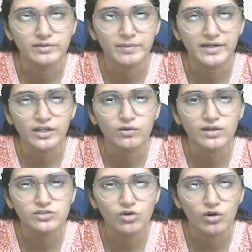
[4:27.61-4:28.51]
the
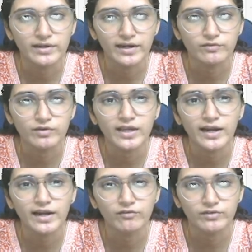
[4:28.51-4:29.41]
particular salt that we
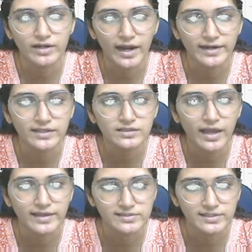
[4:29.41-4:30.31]
get after adding the
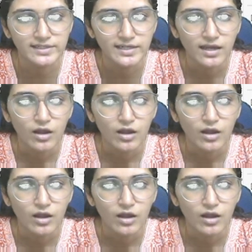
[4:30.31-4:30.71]
acid,